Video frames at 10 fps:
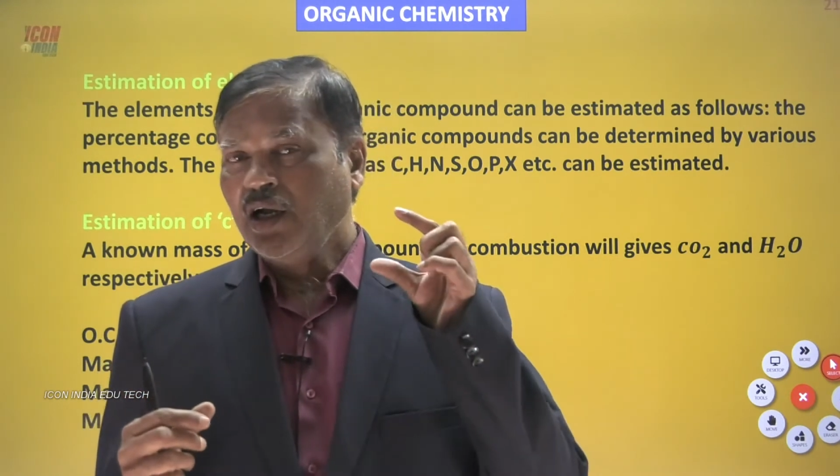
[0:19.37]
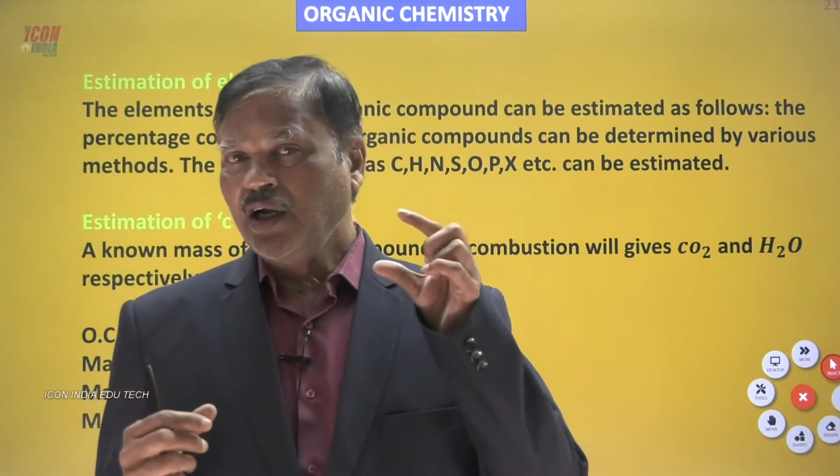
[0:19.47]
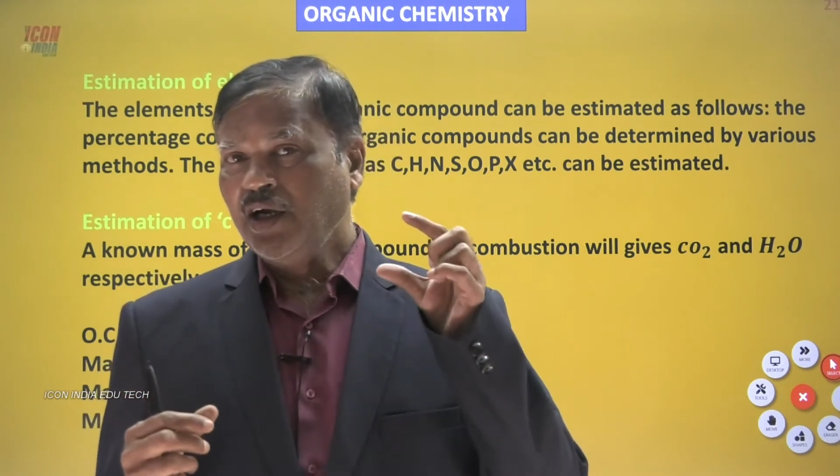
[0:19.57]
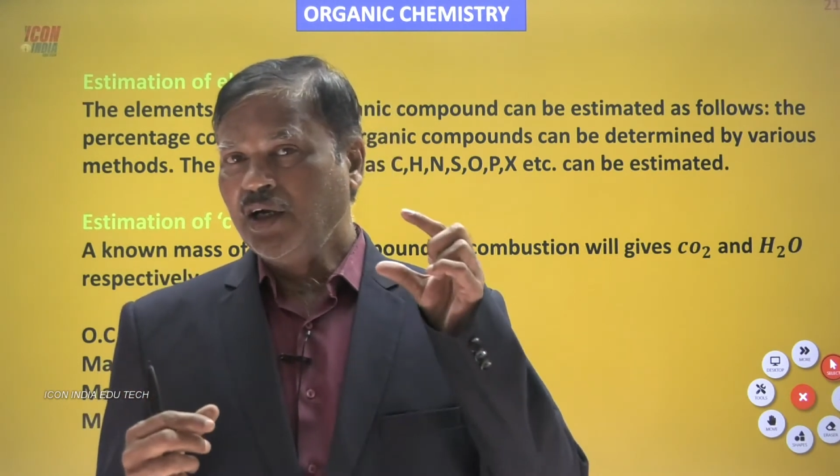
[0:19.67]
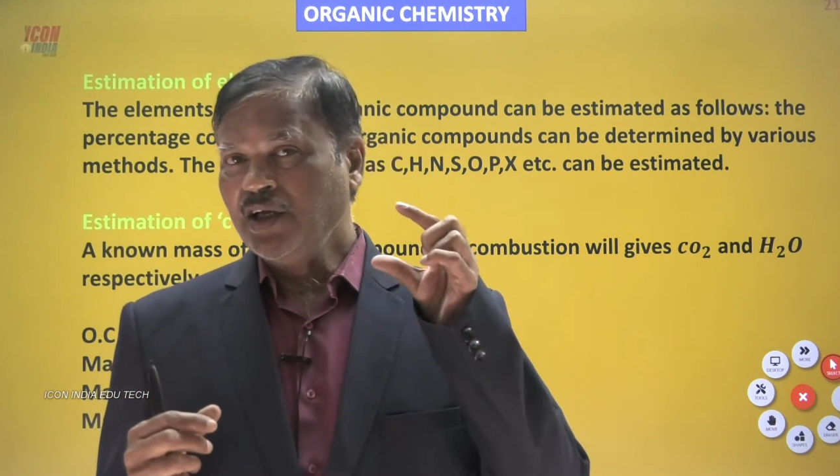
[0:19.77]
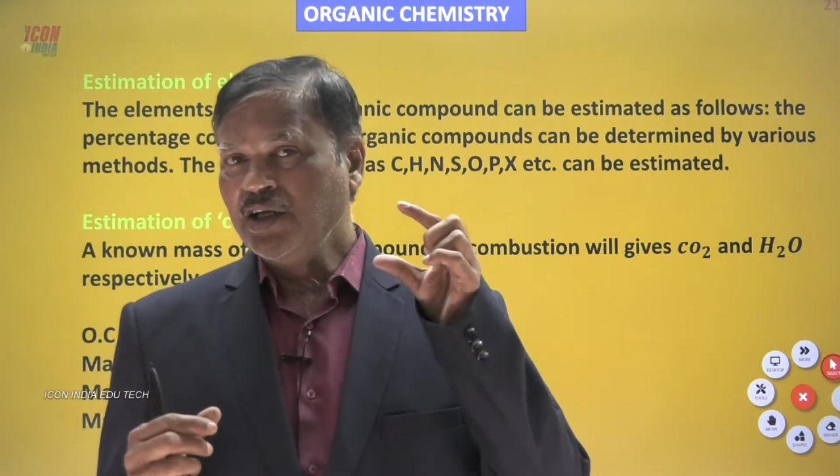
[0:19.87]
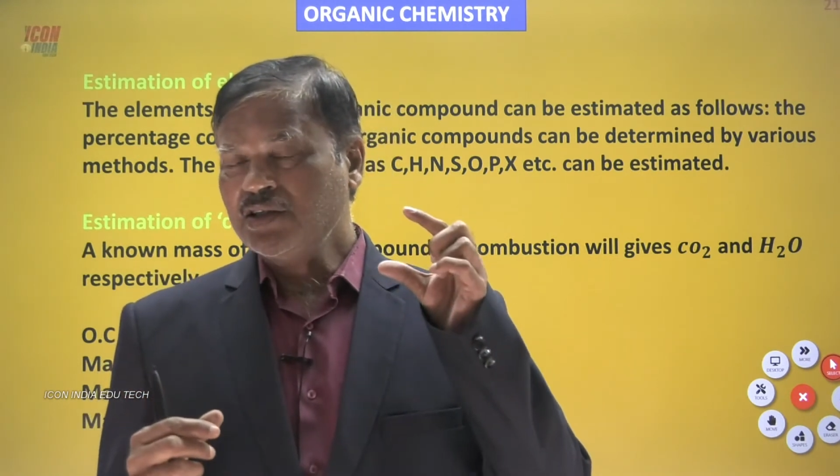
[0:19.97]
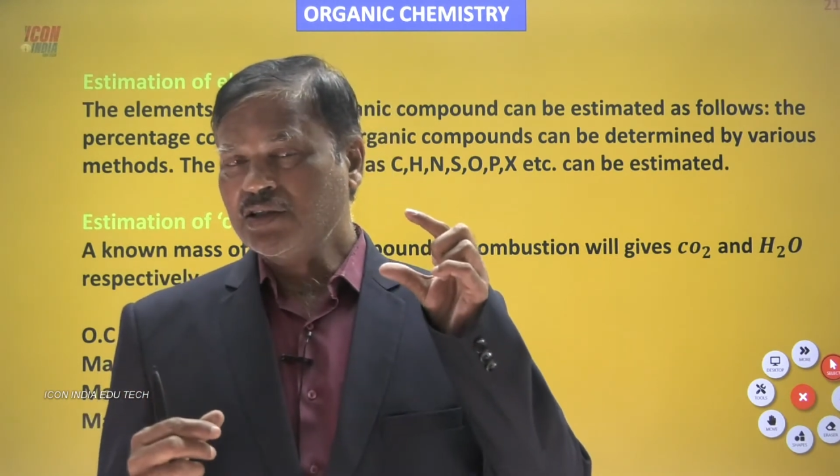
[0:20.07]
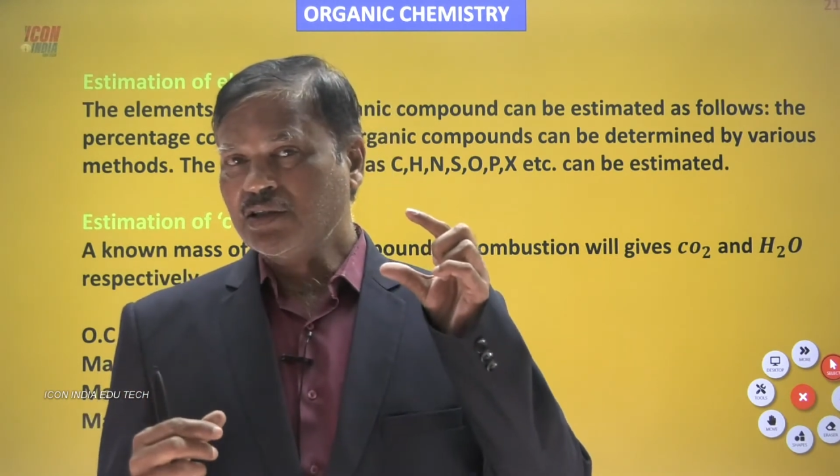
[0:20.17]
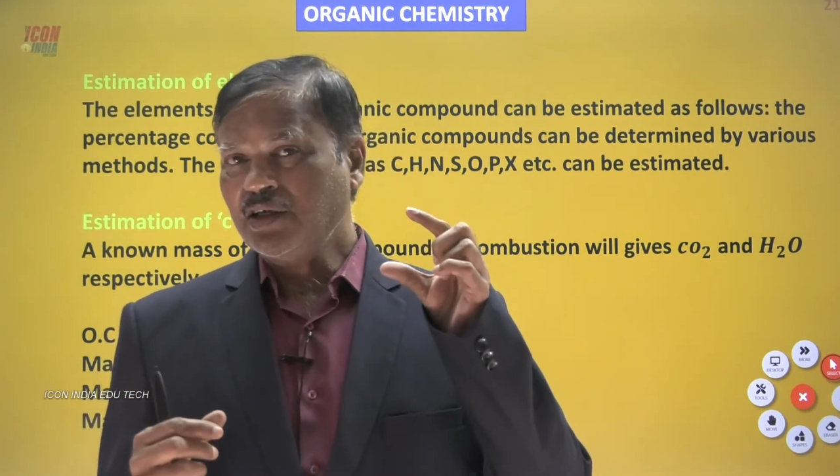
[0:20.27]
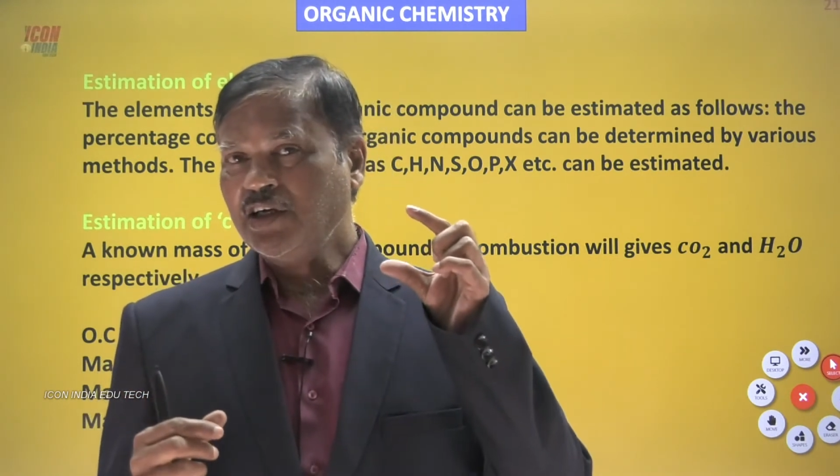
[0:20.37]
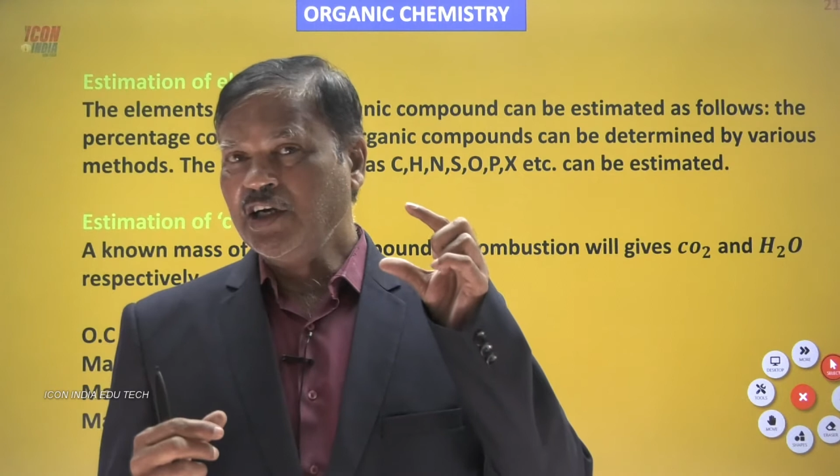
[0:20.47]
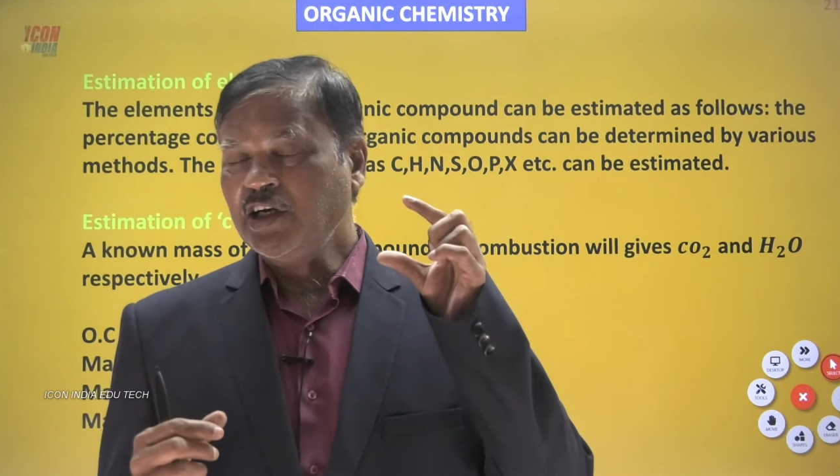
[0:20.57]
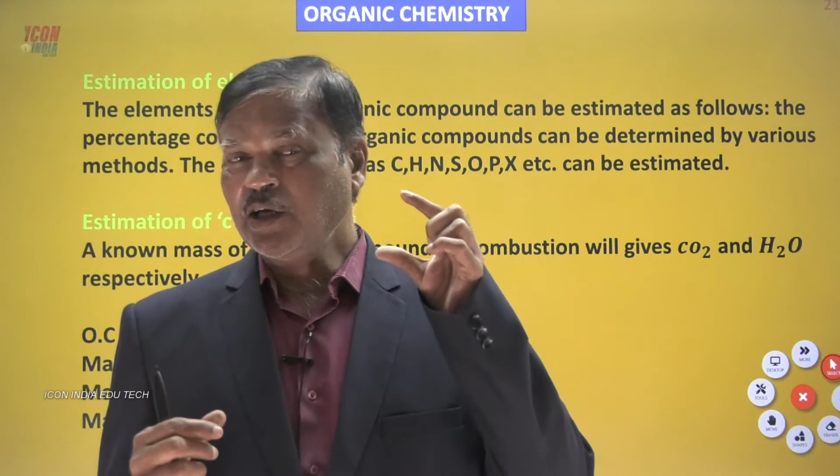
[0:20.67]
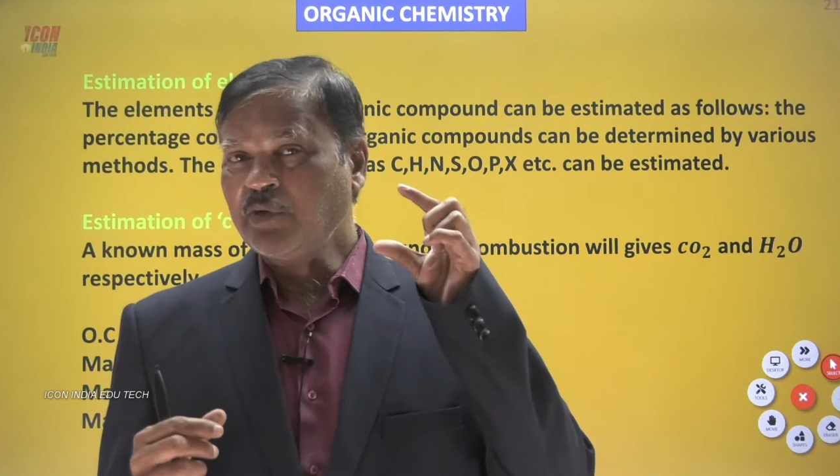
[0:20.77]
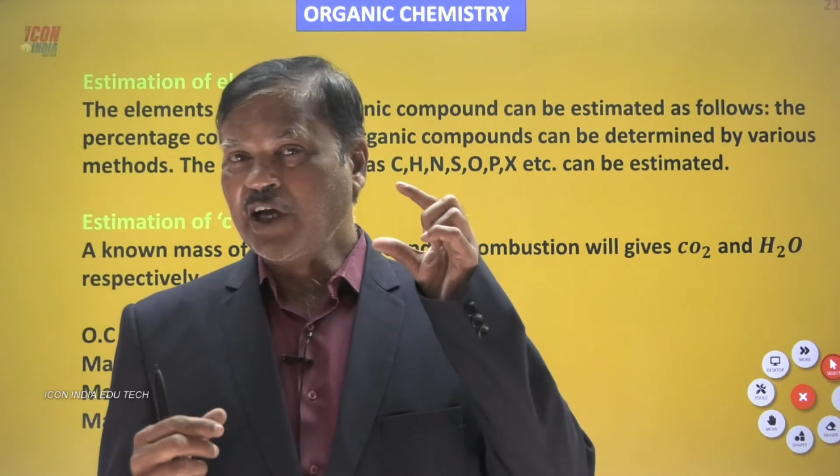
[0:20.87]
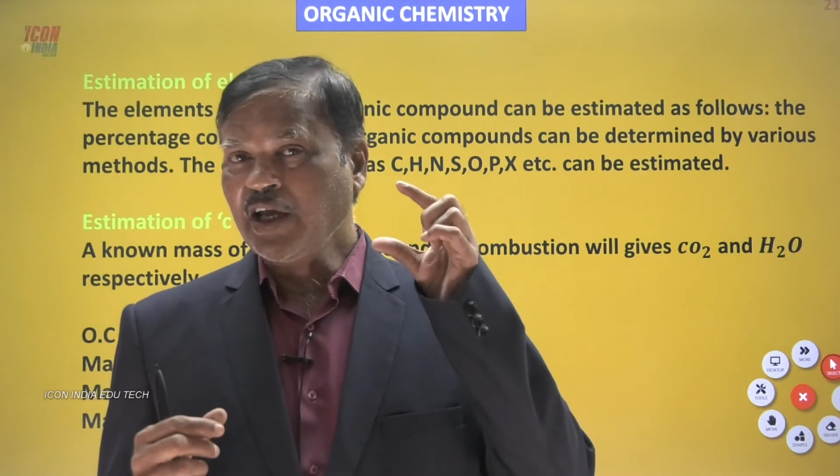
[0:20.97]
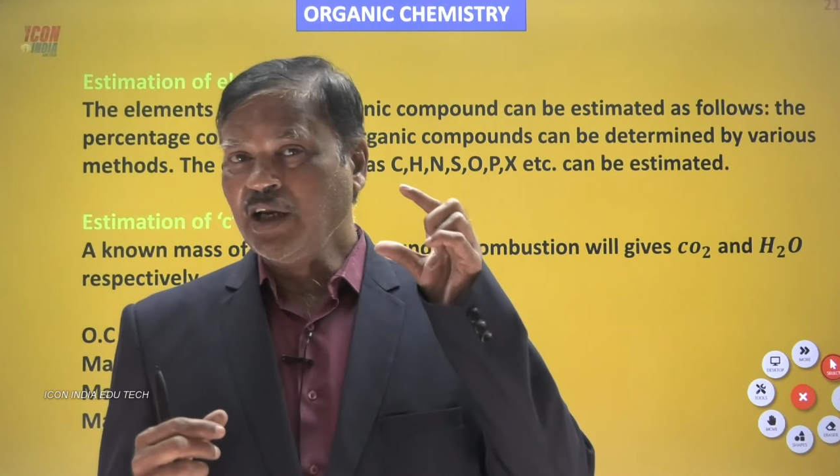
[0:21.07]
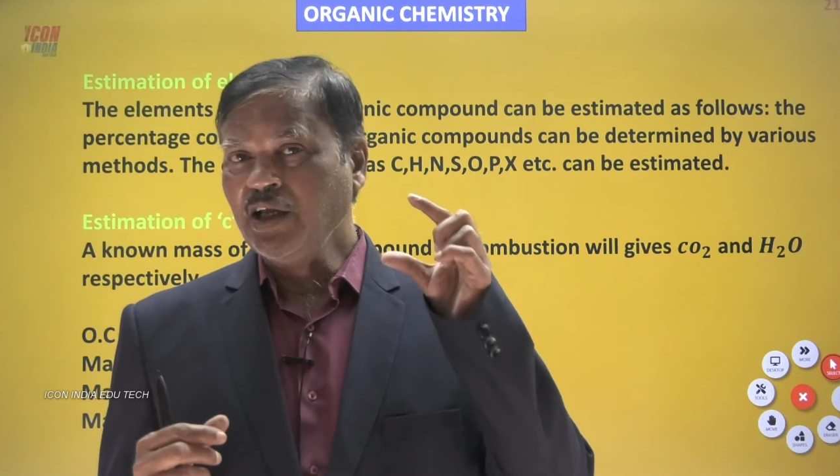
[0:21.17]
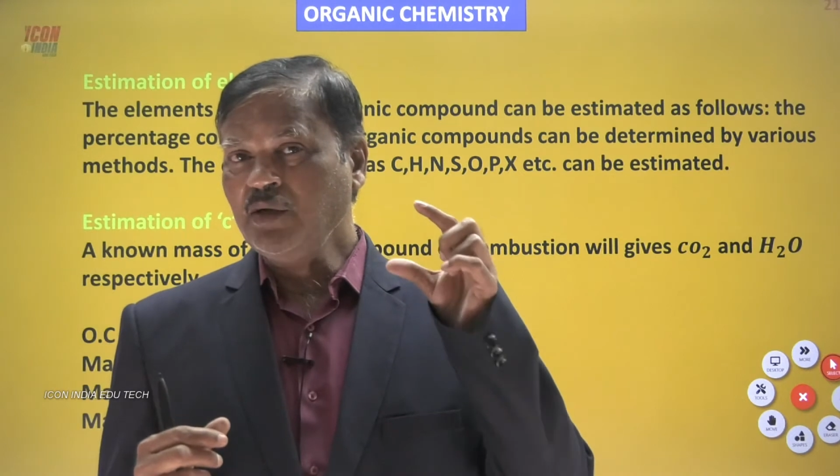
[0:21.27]
it is
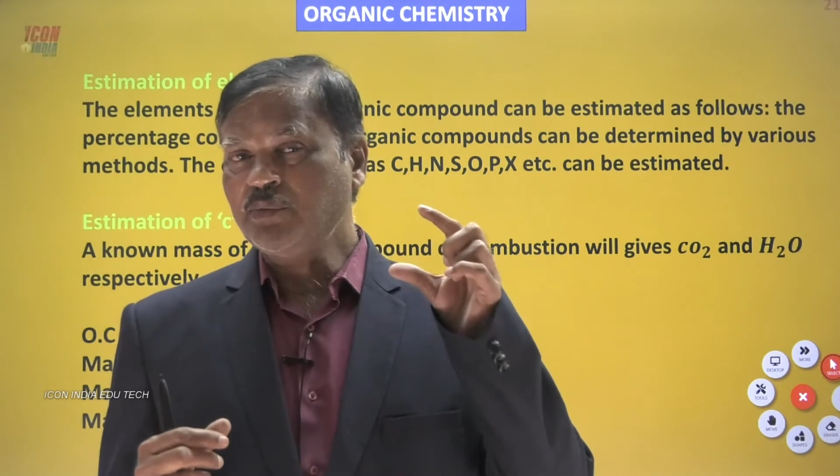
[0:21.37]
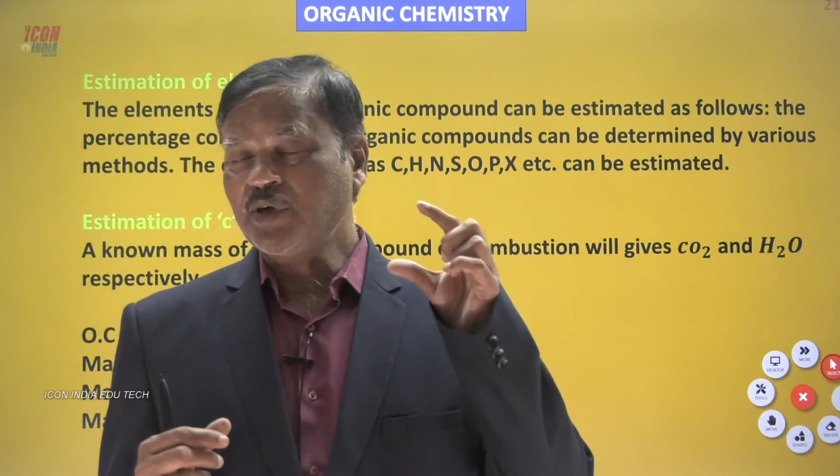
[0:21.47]
determining